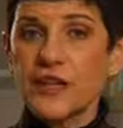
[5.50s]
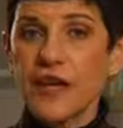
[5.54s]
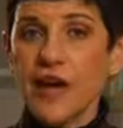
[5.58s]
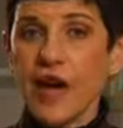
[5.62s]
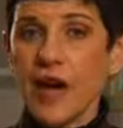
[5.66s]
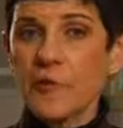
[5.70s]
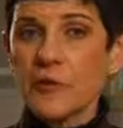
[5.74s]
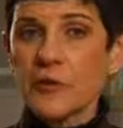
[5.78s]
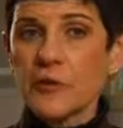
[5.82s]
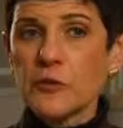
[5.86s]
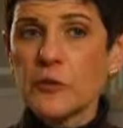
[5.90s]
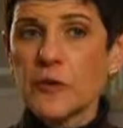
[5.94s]

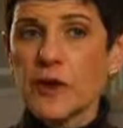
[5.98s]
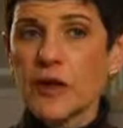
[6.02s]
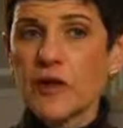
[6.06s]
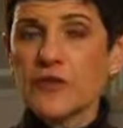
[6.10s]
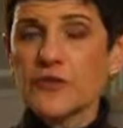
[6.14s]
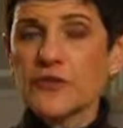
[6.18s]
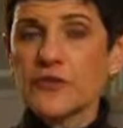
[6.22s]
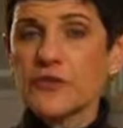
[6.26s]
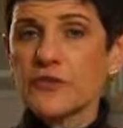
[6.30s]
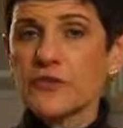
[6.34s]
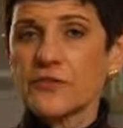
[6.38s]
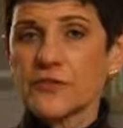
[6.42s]

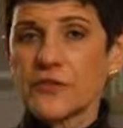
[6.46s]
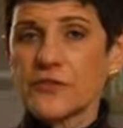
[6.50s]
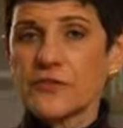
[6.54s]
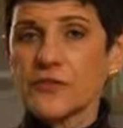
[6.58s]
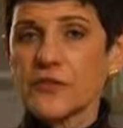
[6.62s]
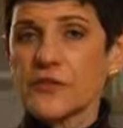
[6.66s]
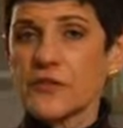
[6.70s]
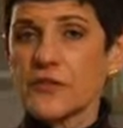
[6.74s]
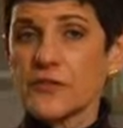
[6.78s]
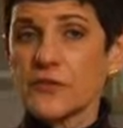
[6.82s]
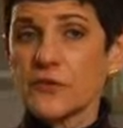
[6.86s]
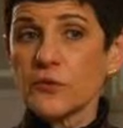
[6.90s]
Commonwealth
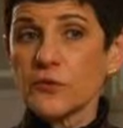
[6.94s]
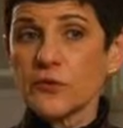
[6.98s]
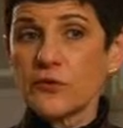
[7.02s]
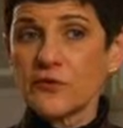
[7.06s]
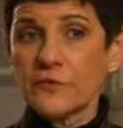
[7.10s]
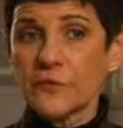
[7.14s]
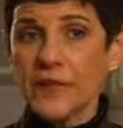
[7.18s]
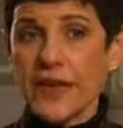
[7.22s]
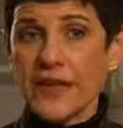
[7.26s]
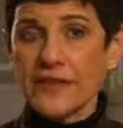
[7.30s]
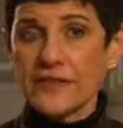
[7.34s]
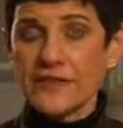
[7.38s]
University School
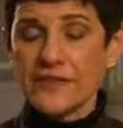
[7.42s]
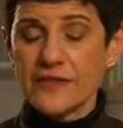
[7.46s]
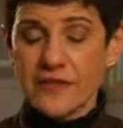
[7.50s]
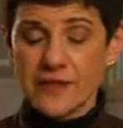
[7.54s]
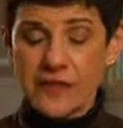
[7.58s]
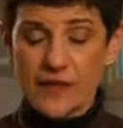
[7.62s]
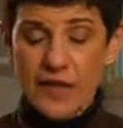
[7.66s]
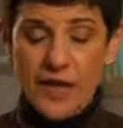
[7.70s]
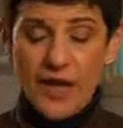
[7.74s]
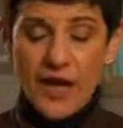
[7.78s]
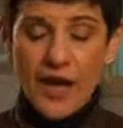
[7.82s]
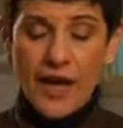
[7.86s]
of
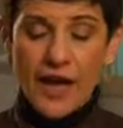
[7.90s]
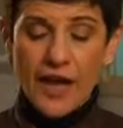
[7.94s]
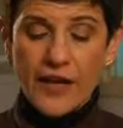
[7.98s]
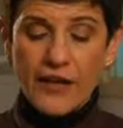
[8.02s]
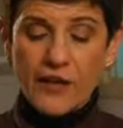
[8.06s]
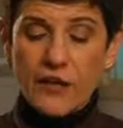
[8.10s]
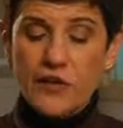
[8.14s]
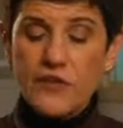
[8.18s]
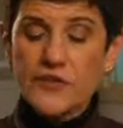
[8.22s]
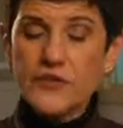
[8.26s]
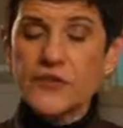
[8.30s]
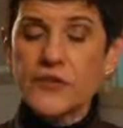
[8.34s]
Medicine. I
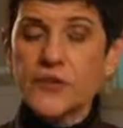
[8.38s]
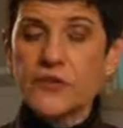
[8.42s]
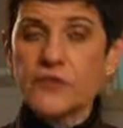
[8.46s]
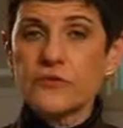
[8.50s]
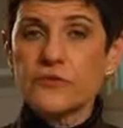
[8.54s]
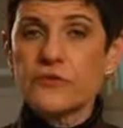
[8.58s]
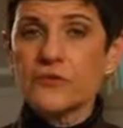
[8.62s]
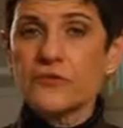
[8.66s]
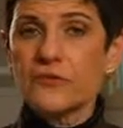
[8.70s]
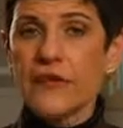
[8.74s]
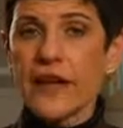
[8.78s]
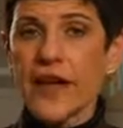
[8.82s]
also
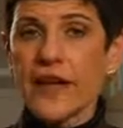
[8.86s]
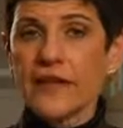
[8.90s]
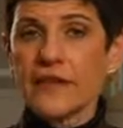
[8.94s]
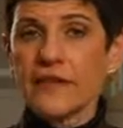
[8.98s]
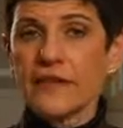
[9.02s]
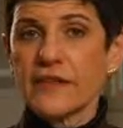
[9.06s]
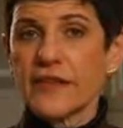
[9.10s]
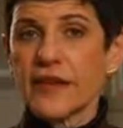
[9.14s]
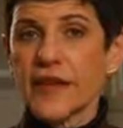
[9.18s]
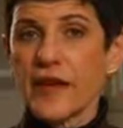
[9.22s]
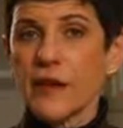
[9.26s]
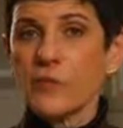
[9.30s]
direct
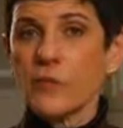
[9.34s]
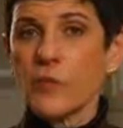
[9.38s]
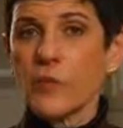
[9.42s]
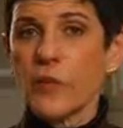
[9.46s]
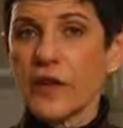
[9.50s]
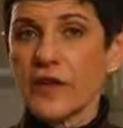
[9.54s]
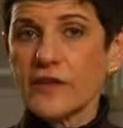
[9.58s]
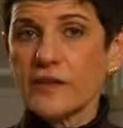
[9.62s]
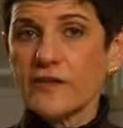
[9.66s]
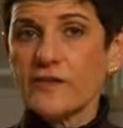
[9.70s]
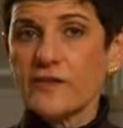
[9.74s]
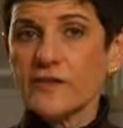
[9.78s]
the
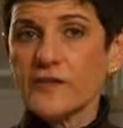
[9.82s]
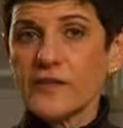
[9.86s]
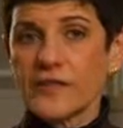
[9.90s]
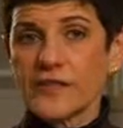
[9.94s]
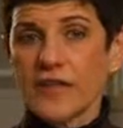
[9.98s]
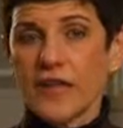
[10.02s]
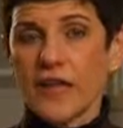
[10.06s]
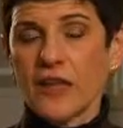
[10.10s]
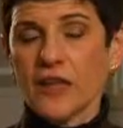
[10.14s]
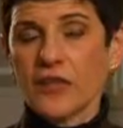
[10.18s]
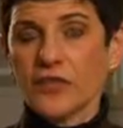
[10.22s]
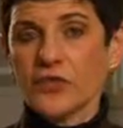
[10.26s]
M1
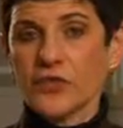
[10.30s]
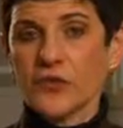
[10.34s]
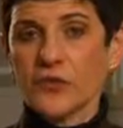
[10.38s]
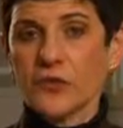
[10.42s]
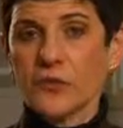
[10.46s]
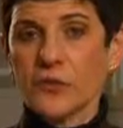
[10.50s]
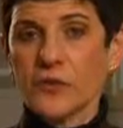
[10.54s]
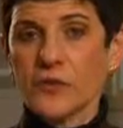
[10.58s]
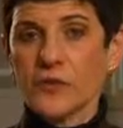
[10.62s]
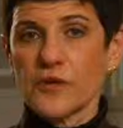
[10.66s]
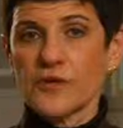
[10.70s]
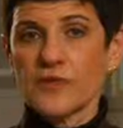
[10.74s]
physiology
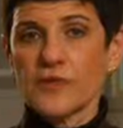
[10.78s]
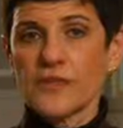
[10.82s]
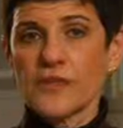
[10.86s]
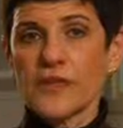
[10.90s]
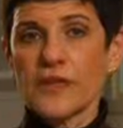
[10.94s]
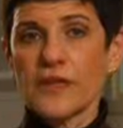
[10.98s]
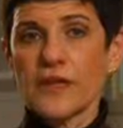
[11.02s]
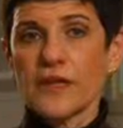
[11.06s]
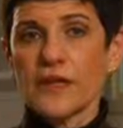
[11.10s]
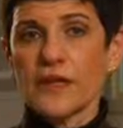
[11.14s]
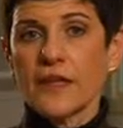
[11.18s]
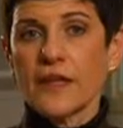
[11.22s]

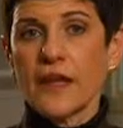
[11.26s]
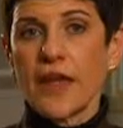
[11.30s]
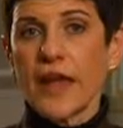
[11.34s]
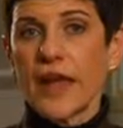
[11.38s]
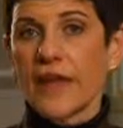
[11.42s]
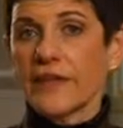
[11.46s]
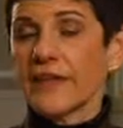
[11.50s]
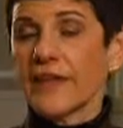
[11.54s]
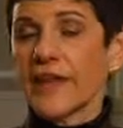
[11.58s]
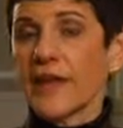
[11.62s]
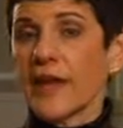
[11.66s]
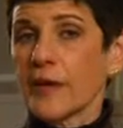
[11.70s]
course
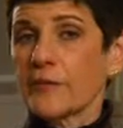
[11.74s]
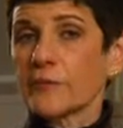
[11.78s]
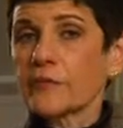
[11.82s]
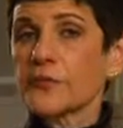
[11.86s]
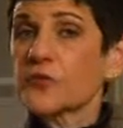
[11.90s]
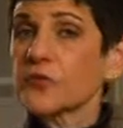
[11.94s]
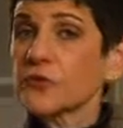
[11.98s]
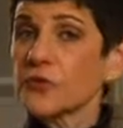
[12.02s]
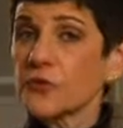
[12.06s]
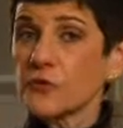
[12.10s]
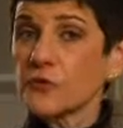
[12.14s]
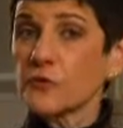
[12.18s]
and the
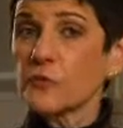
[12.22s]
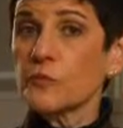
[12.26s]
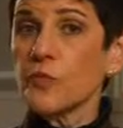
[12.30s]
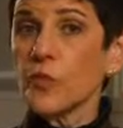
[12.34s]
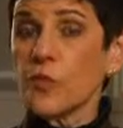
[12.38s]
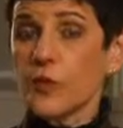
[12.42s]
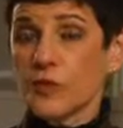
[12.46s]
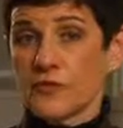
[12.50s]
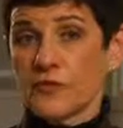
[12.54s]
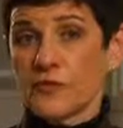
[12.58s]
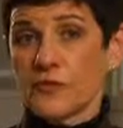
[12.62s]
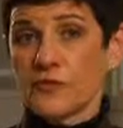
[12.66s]
M2
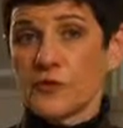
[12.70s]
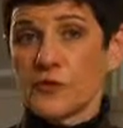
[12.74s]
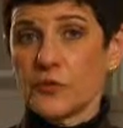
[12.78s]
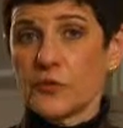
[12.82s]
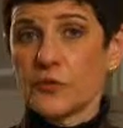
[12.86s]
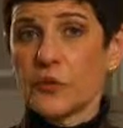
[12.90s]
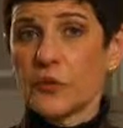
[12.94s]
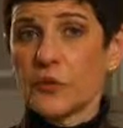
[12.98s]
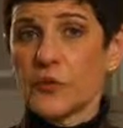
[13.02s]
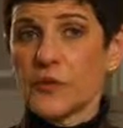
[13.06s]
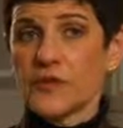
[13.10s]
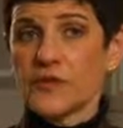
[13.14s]
board review
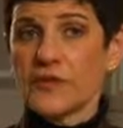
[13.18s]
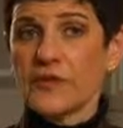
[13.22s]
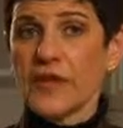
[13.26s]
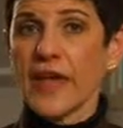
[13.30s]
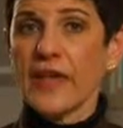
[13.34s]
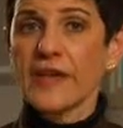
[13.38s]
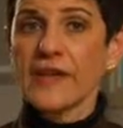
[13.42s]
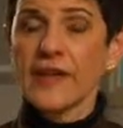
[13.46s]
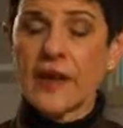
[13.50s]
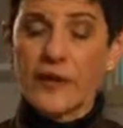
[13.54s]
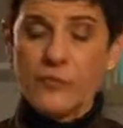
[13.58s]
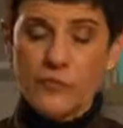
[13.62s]
course,
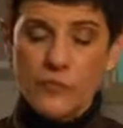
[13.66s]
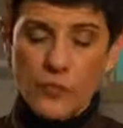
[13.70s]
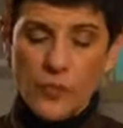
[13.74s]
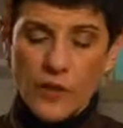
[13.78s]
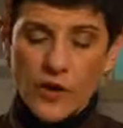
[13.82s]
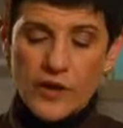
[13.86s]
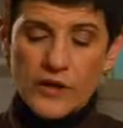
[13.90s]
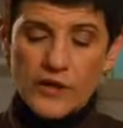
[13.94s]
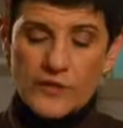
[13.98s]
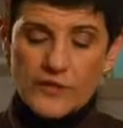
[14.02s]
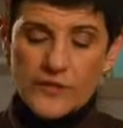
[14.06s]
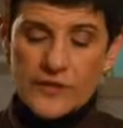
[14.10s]
and I'm
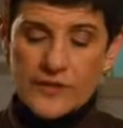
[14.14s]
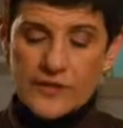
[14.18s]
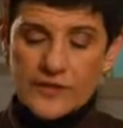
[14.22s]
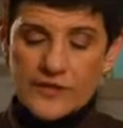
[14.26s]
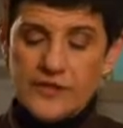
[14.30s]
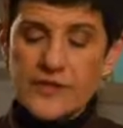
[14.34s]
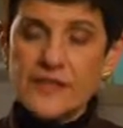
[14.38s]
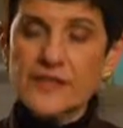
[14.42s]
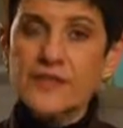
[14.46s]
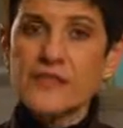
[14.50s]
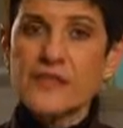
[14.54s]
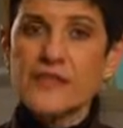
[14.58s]
one of the
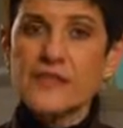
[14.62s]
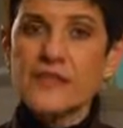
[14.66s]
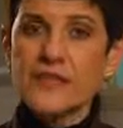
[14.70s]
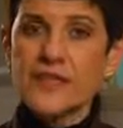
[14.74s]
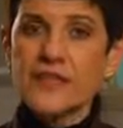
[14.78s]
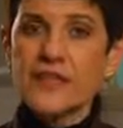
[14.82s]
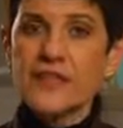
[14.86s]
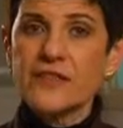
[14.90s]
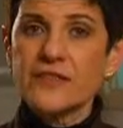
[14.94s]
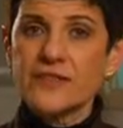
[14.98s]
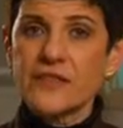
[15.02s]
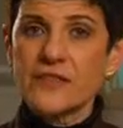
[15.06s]
assistant
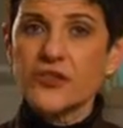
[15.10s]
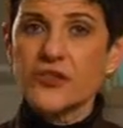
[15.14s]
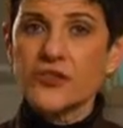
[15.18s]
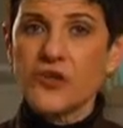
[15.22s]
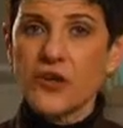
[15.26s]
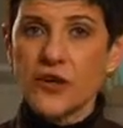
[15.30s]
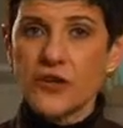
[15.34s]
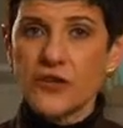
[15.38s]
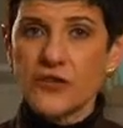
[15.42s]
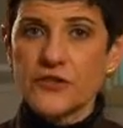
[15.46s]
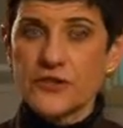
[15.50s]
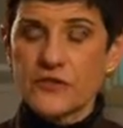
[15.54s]
deans in
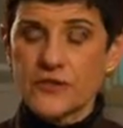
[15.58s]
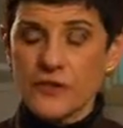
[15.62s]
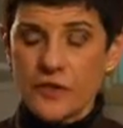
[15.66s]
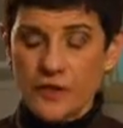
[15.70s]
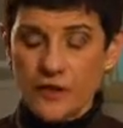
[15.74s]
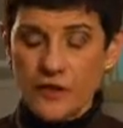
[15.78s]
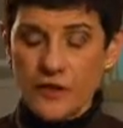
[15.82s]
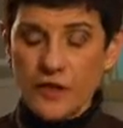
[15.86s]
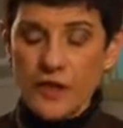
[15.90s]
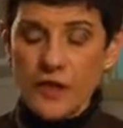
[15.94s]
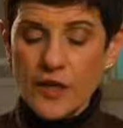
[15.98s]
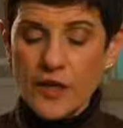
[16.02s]
charge of the